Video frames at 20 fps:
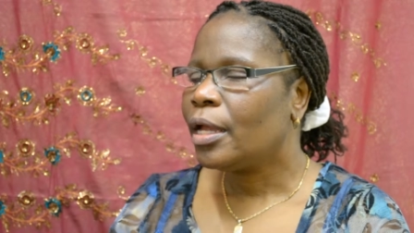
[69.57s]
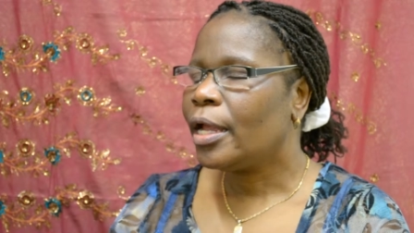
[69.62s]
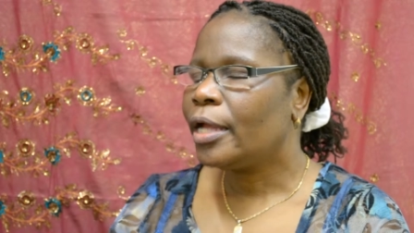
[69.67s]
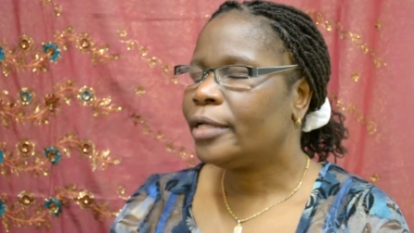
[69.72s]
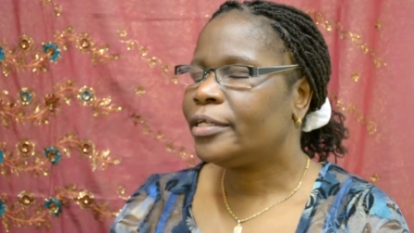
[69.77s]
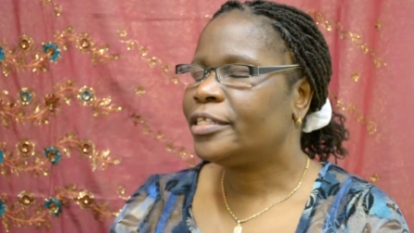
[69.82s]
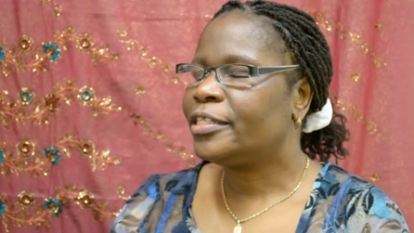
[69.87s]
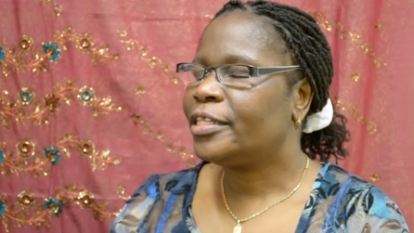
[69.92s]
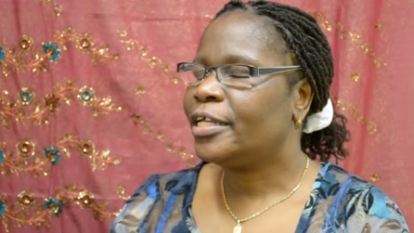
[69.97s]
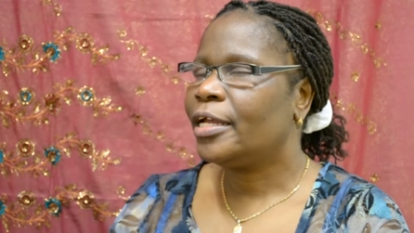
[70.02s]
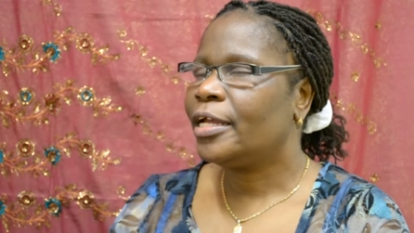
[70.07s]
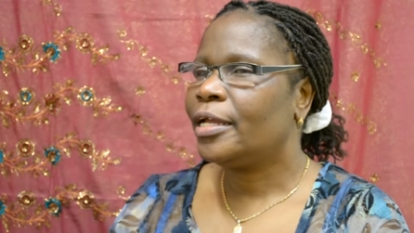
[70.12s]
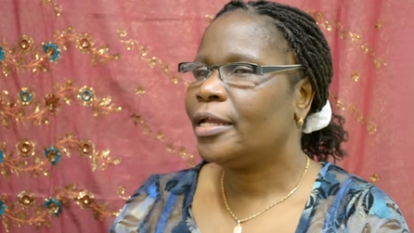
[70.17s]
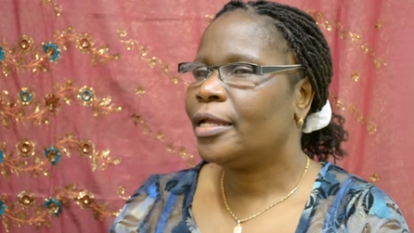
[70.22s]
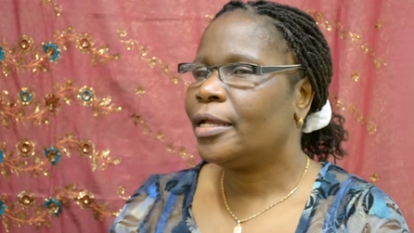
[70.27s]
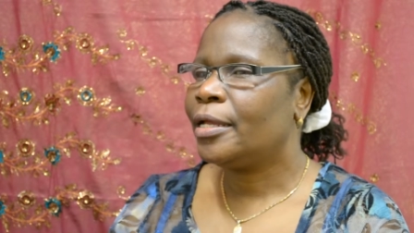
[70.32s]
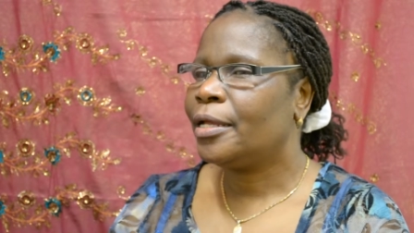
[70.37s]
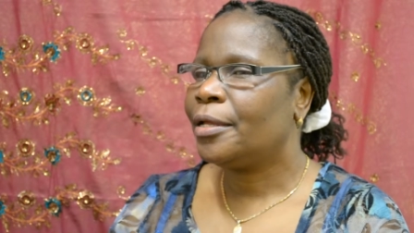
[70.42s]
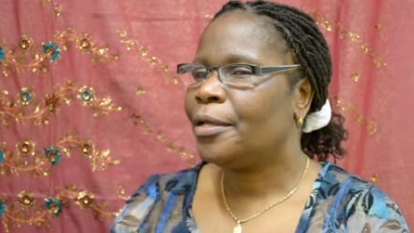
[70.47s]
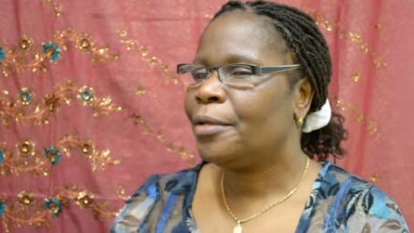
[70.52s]
at
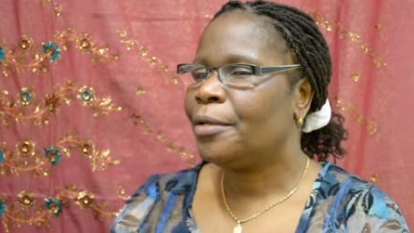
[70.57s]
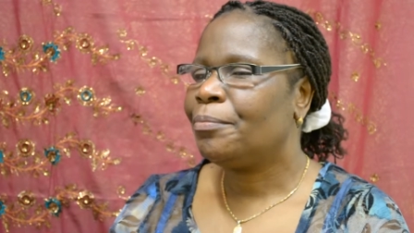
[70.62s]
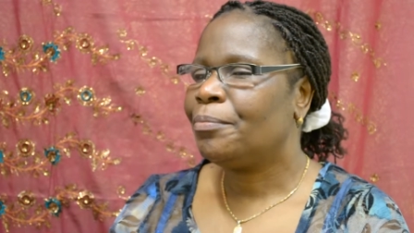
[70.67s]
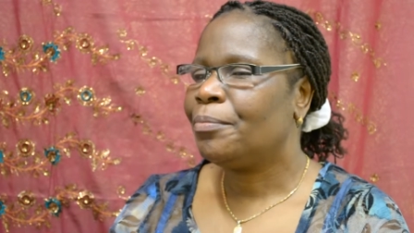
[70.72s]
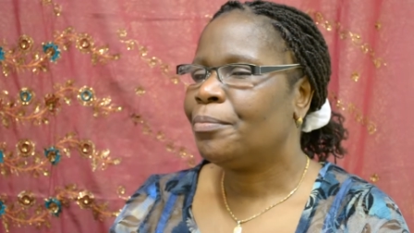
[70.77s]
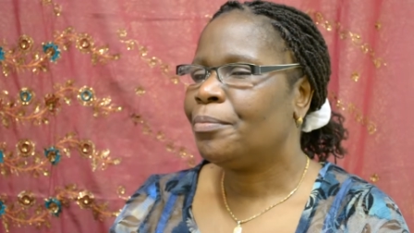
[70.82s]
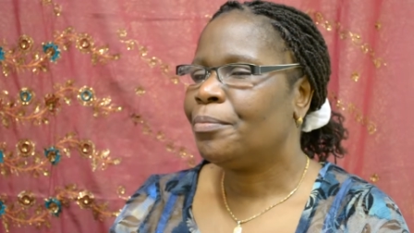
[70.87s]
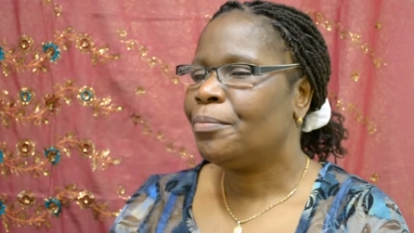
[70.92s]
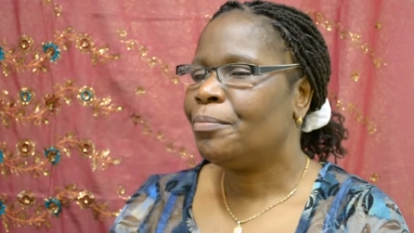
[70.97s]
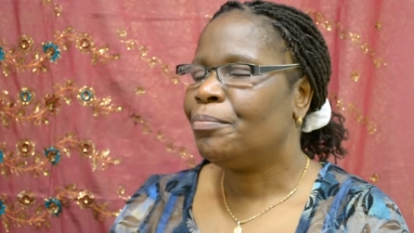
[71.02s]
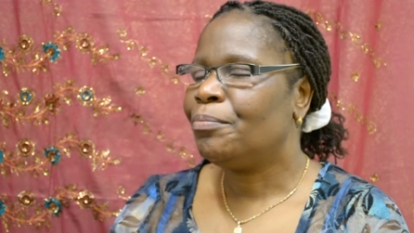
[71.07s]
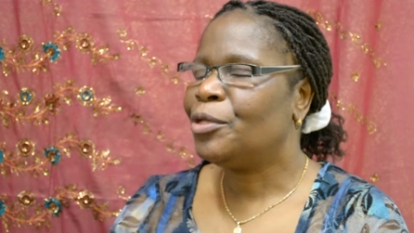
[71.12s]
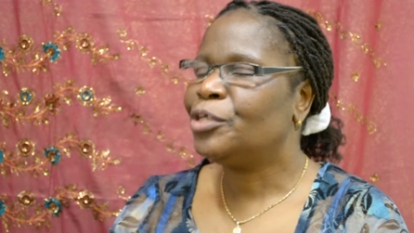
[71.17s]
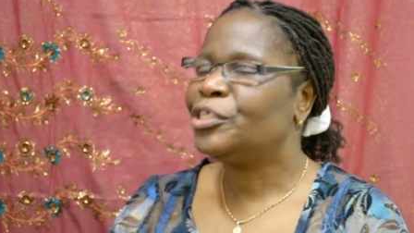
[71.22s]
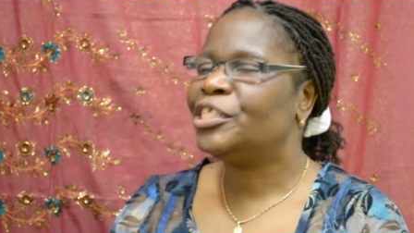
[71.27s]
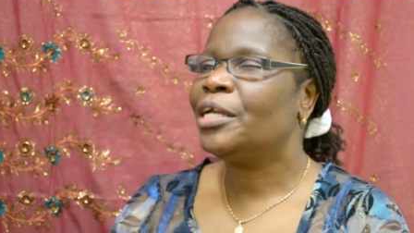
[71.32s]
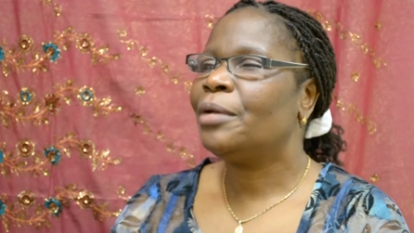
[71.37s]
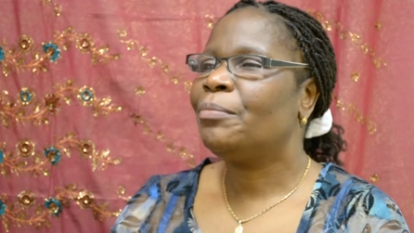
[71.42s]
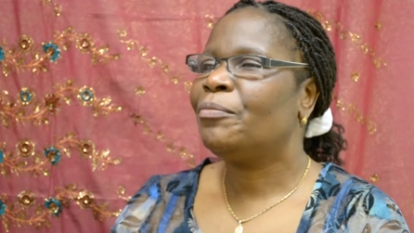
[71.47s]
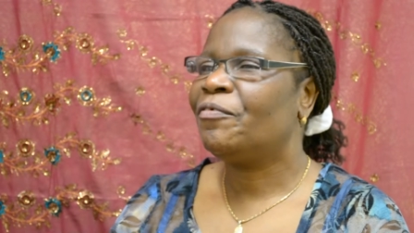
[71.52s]
the
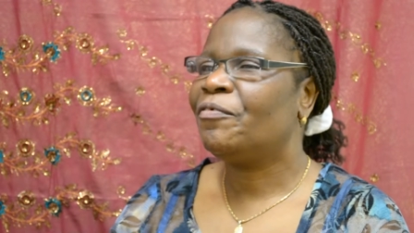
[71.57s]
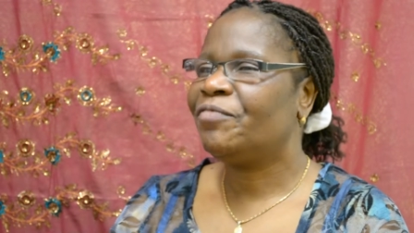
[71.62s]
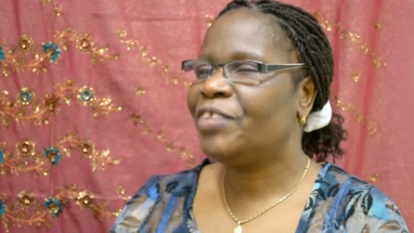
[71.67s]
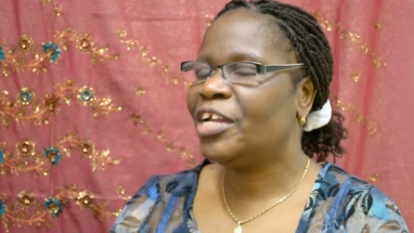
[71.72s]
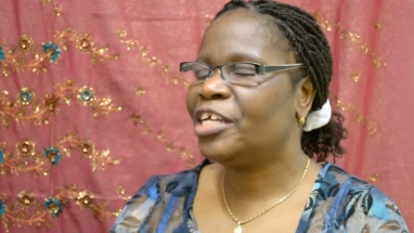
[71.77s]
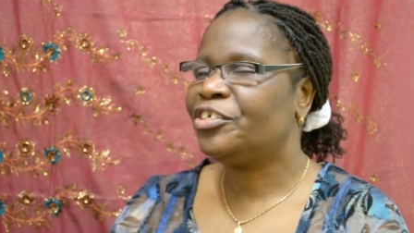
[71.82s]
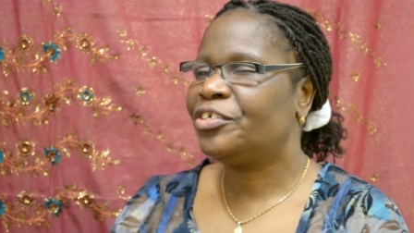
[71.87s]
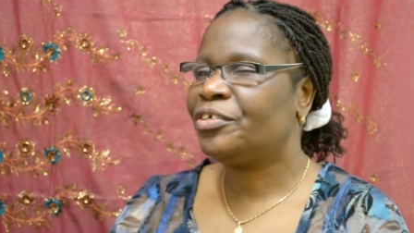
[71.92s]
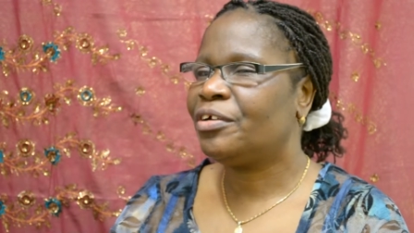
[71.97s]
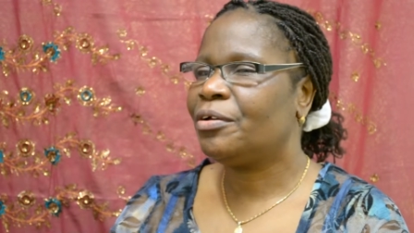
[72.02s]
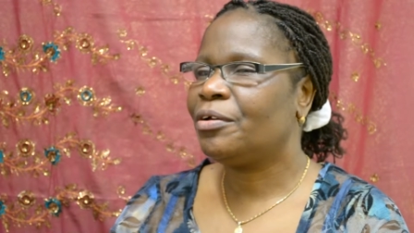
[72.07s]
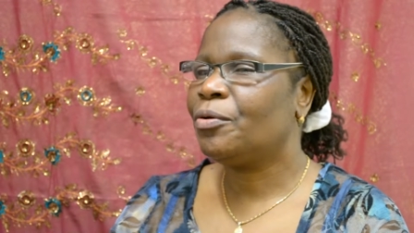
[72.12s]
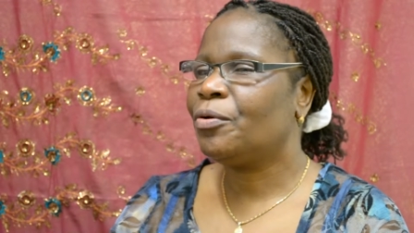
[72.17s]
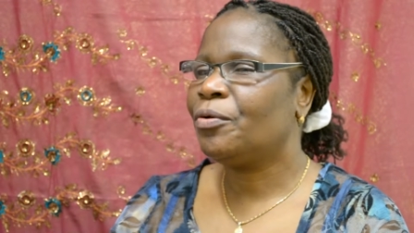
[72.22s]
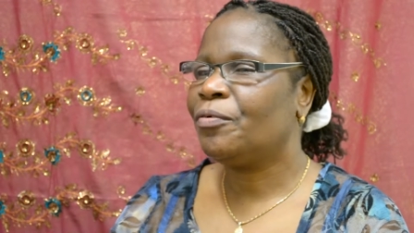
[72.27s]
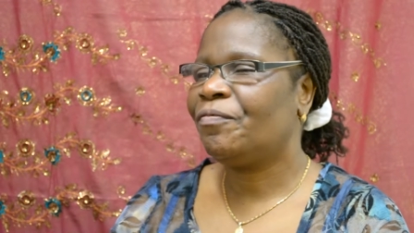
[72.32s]
Museum of Natural